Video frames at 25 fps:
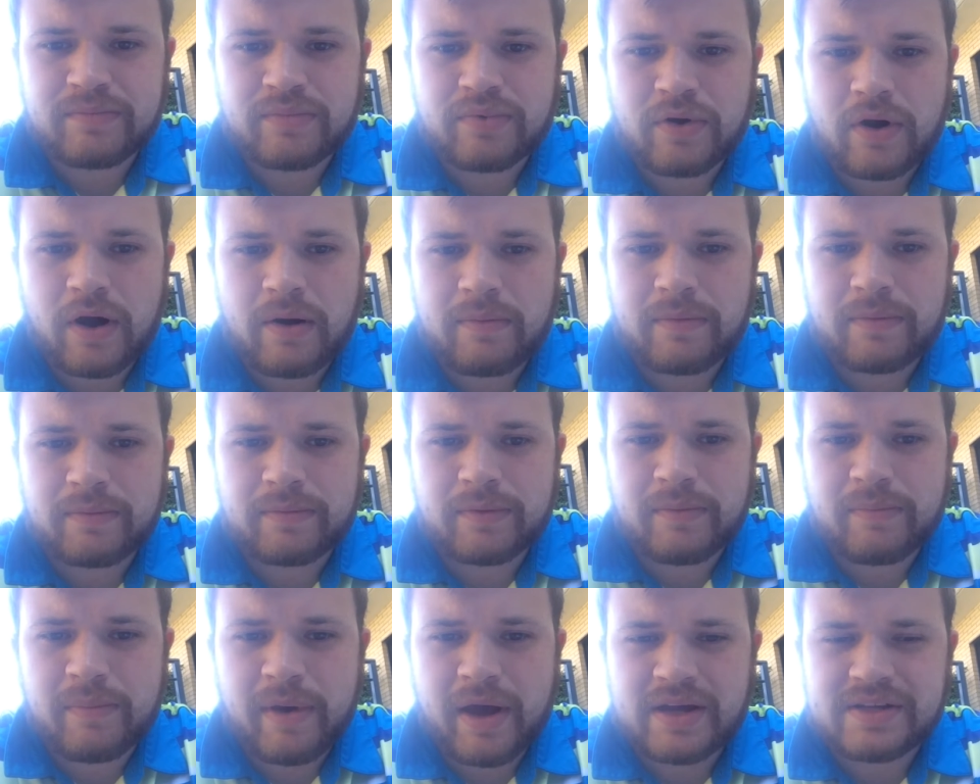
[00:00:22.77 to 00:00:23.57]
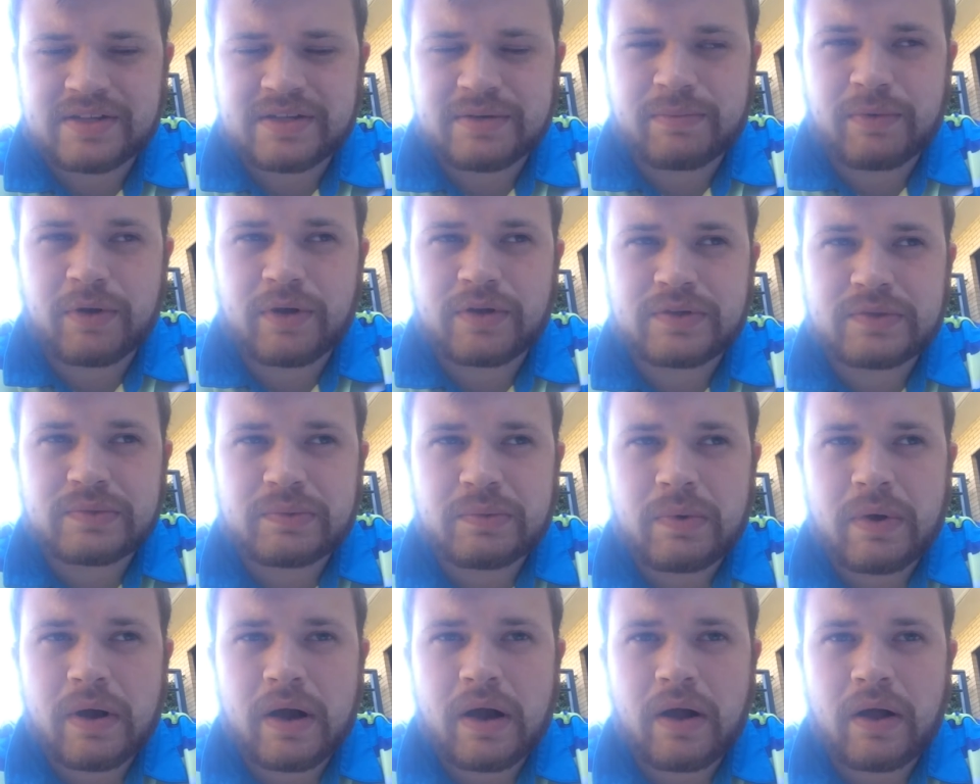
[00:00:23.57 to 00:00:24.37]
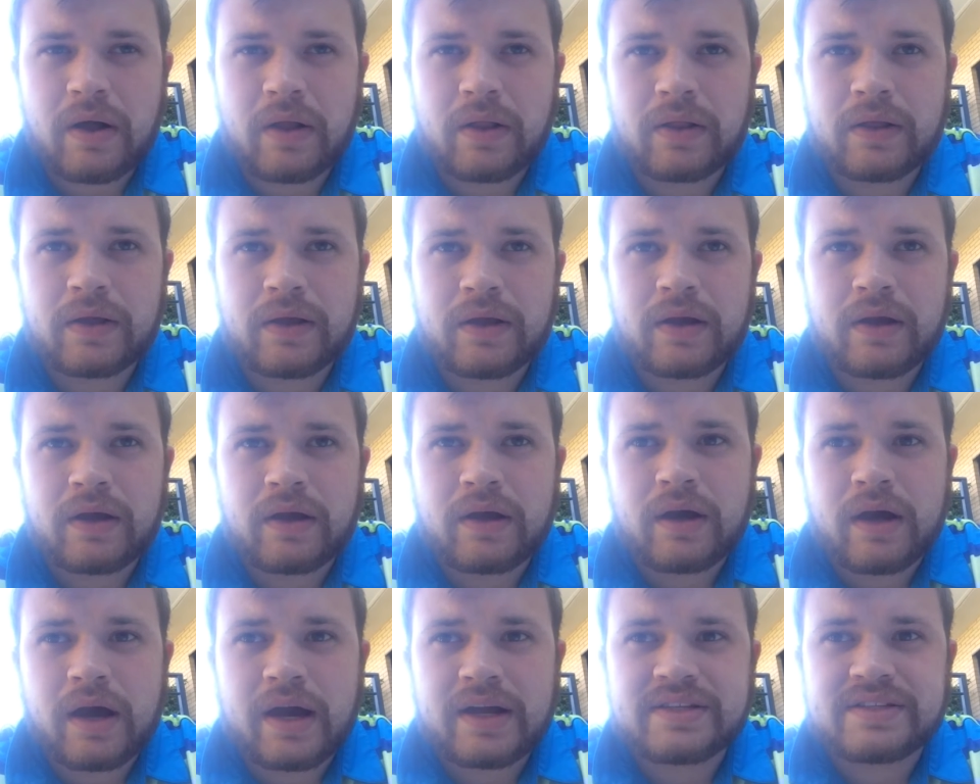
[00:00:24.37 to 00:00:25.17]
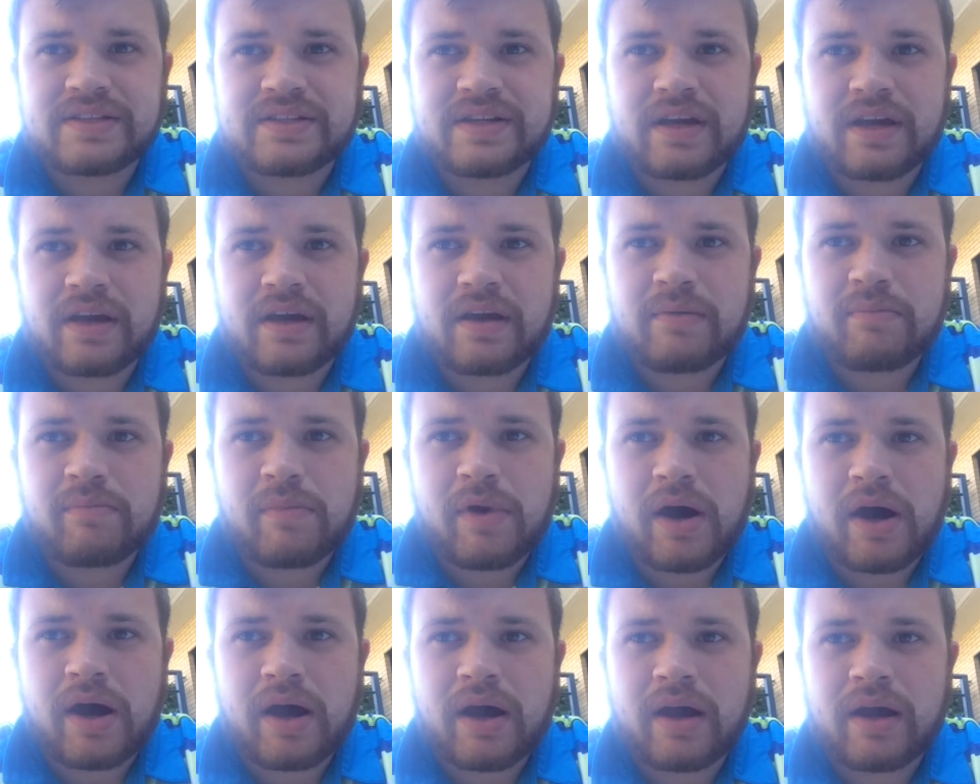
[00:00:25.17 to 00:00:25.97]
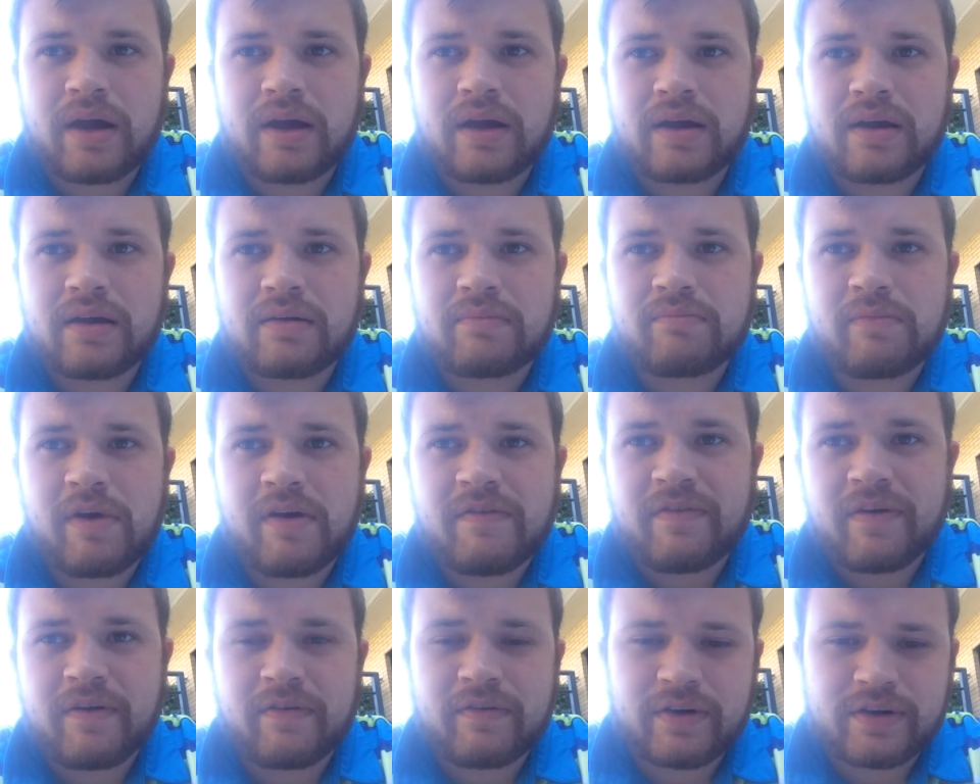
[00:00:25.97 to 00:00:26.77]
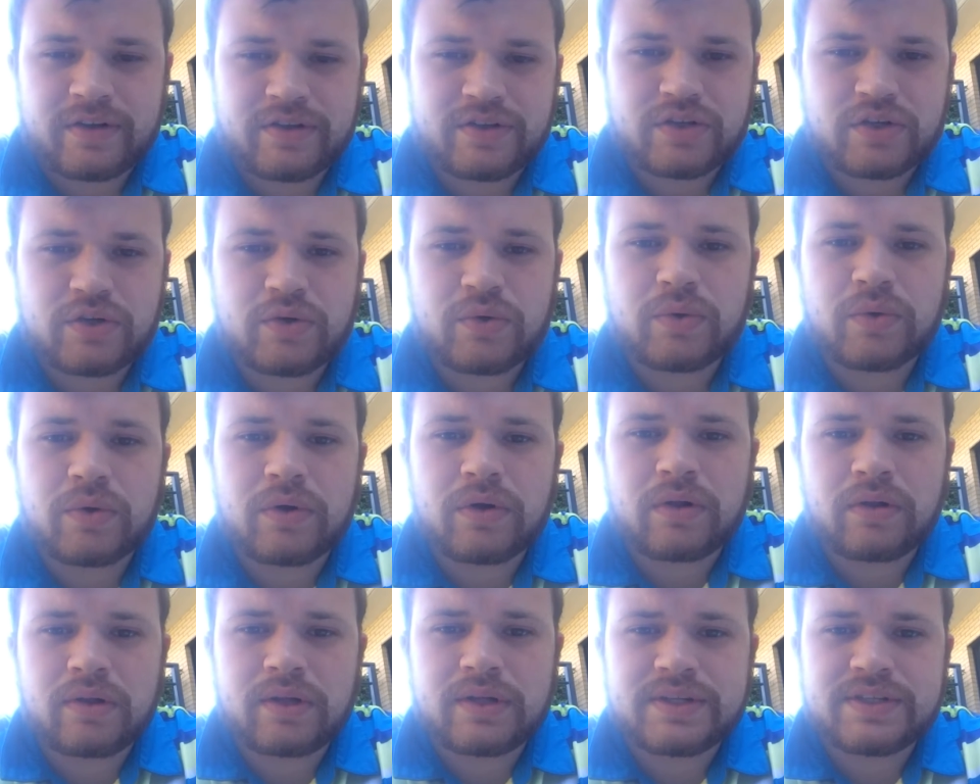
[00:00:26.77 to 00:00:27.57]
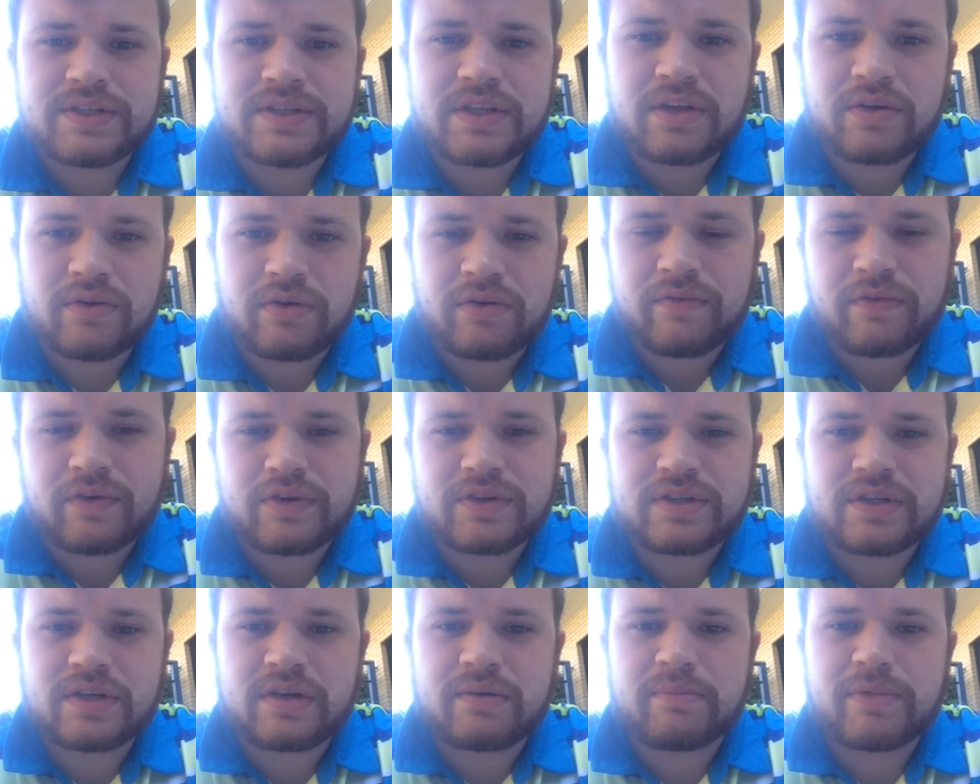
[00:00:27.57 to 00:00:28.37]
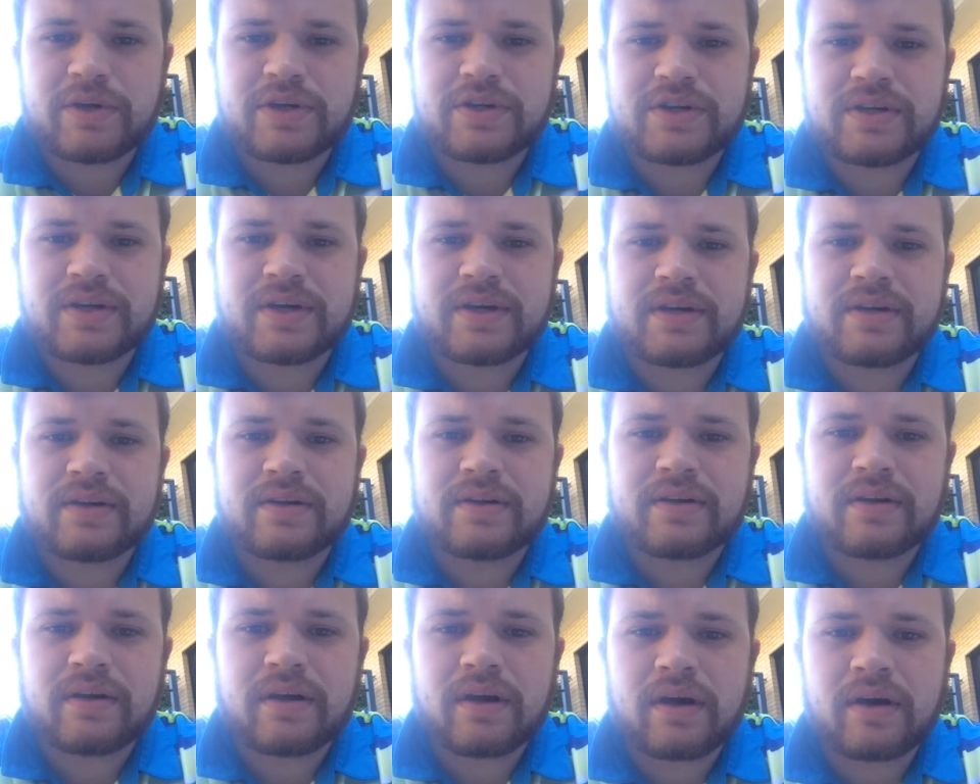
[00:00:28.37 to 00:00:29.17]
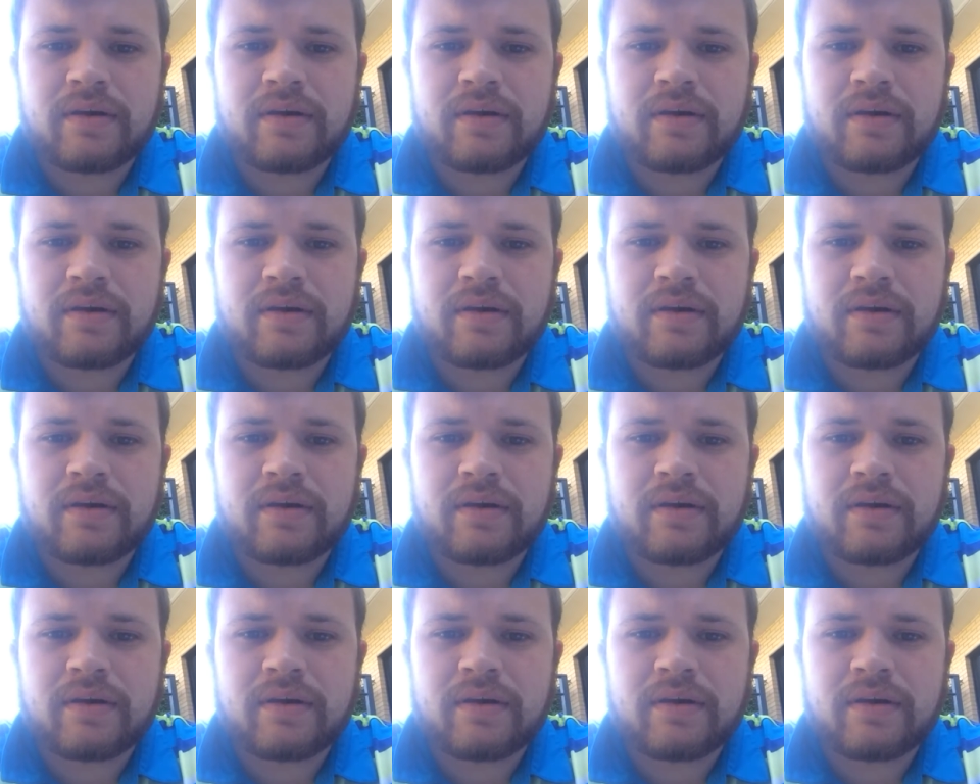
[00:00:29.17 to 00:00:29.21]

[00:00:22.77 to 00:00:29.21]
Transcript: probably basketball as well. I'd say my favorite school is the University of Michigan.